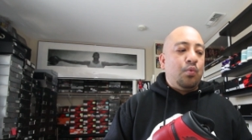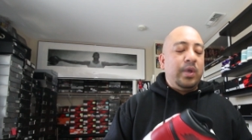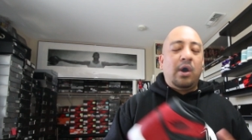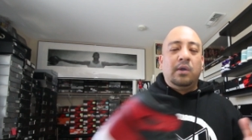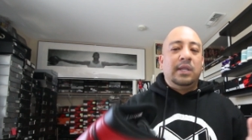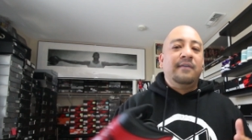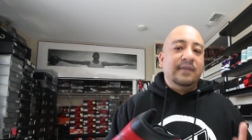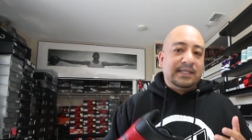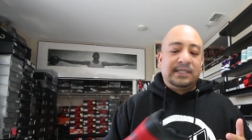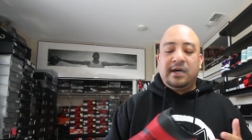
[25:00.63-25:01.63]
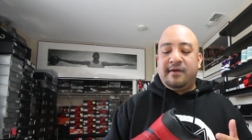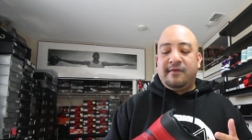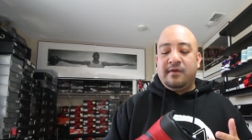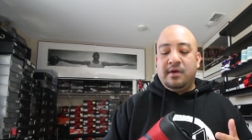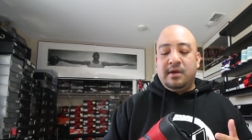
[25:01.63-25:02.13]
we all love this
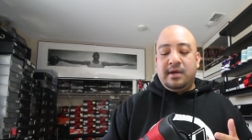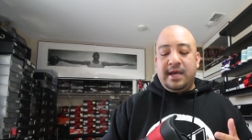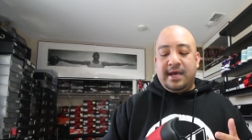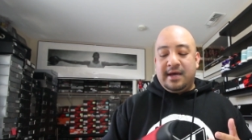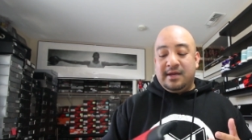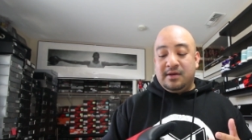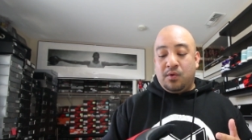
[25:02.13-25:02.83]
stuff, and